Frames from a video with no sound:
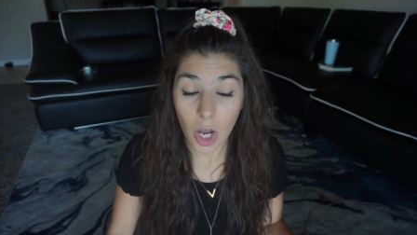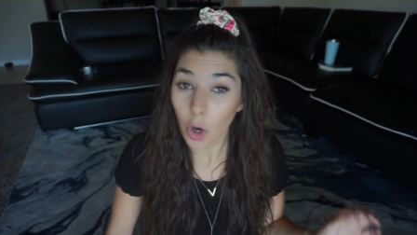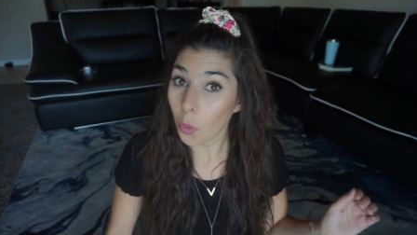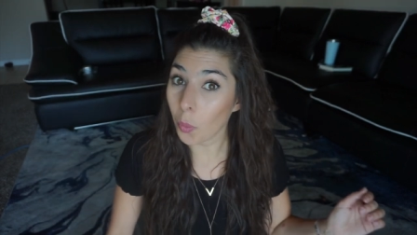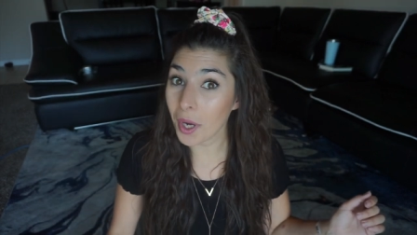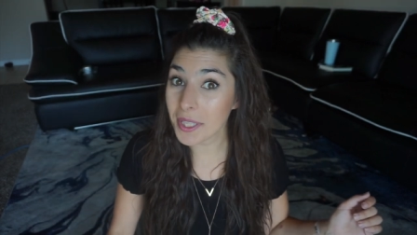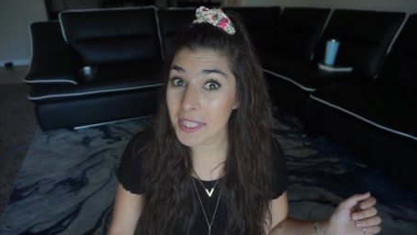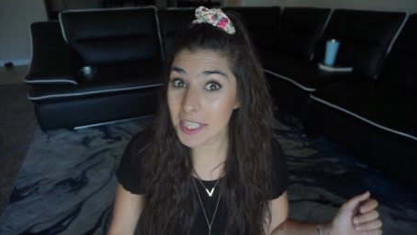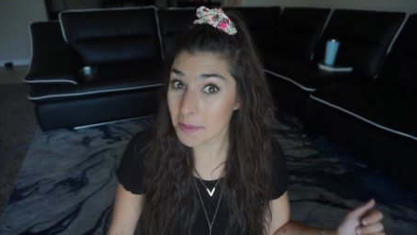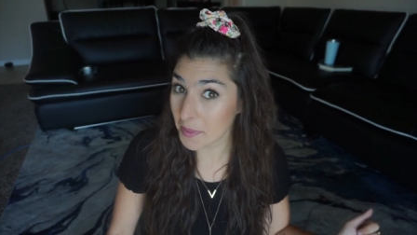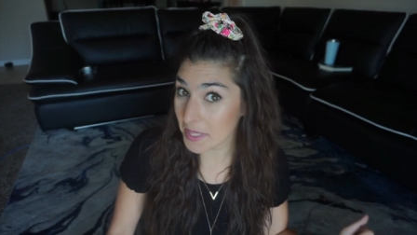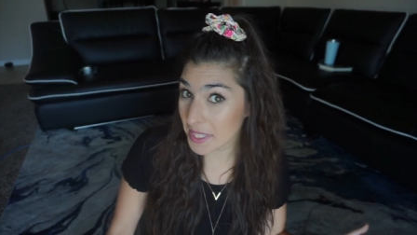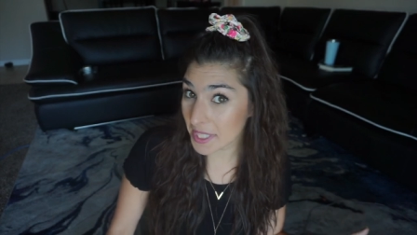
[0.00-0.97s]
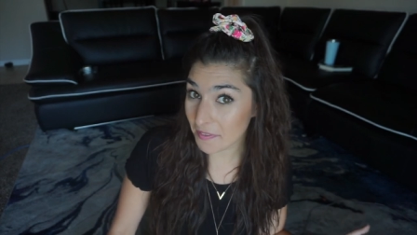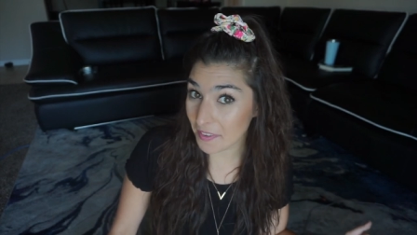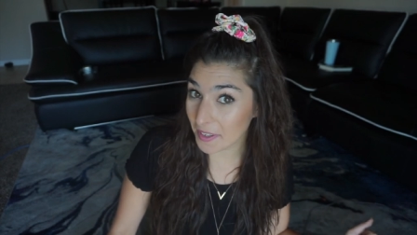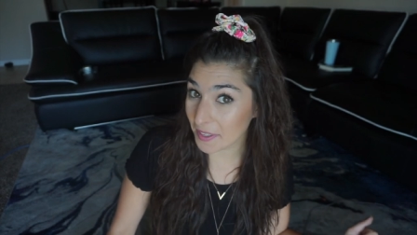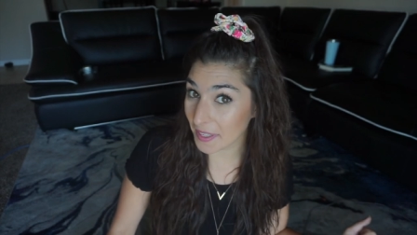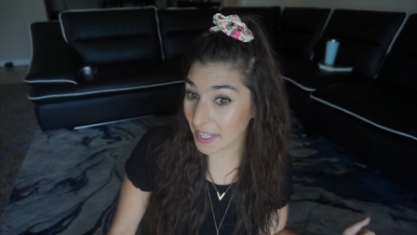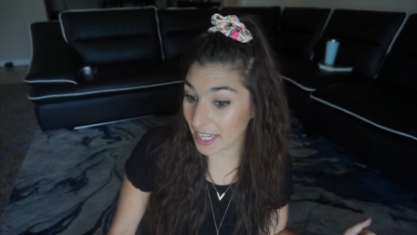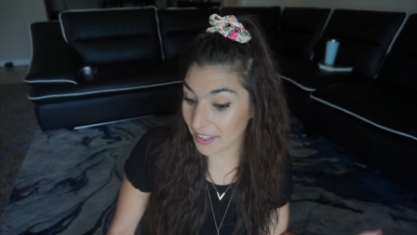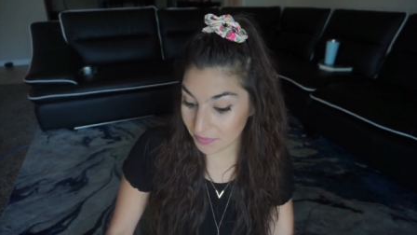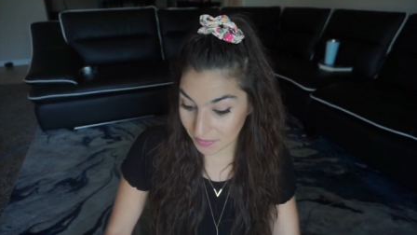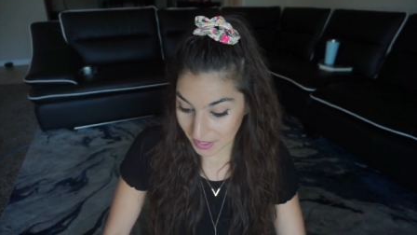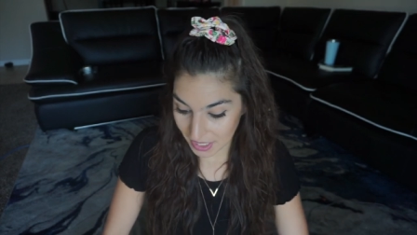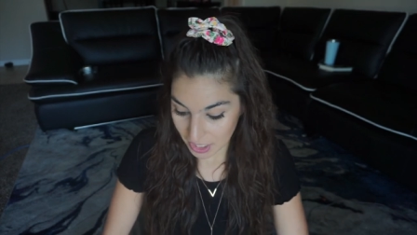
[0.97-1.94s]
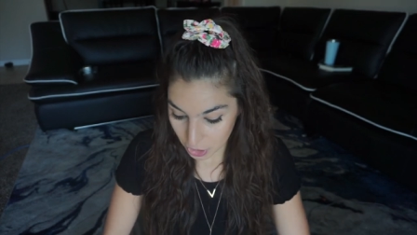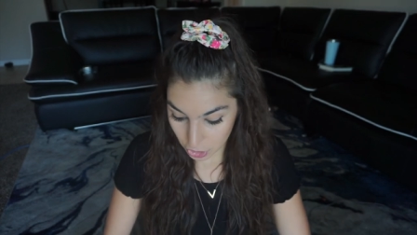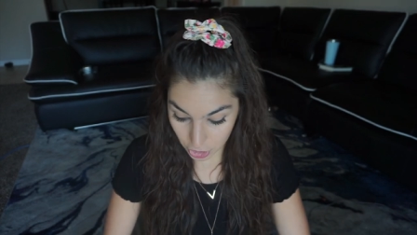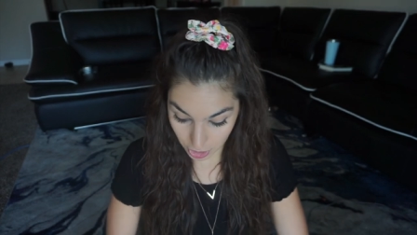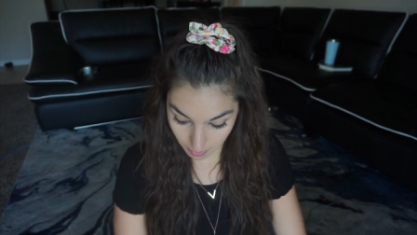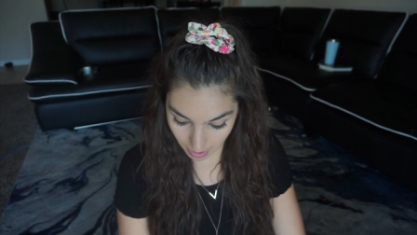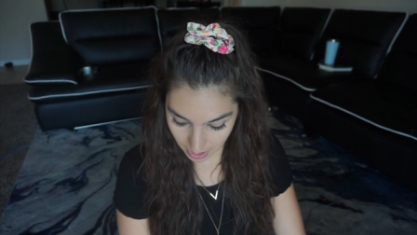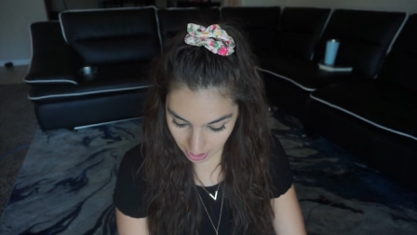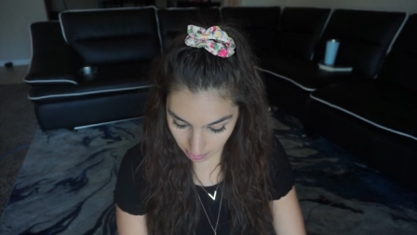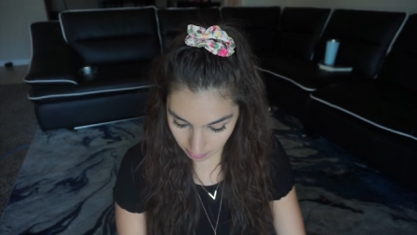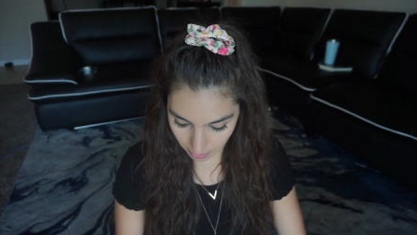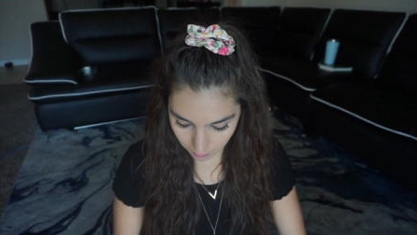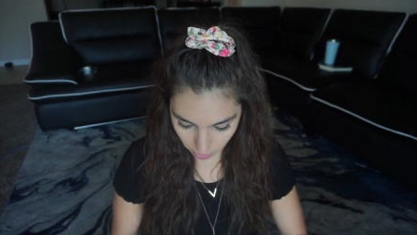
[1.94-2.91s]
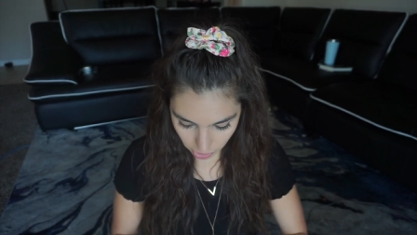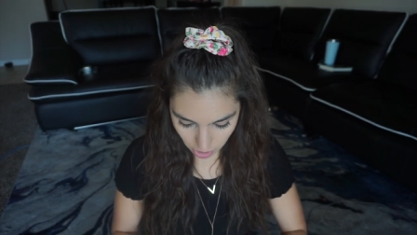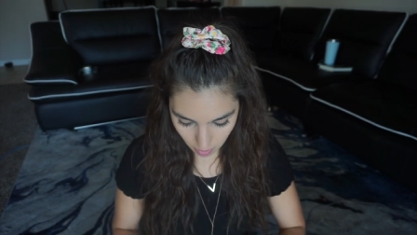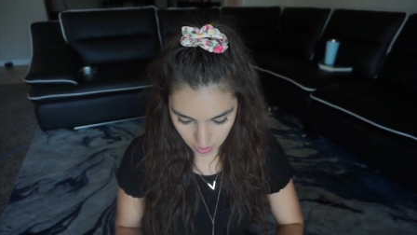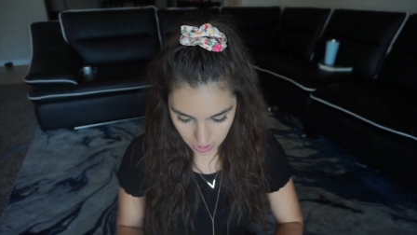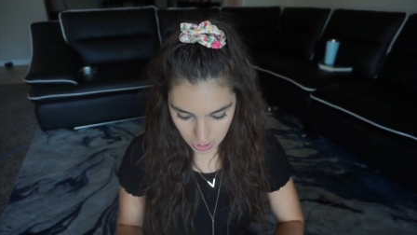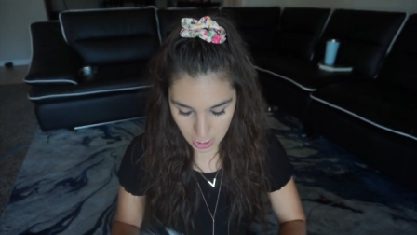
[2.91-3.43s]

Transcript: One specifically, she might hate me for showing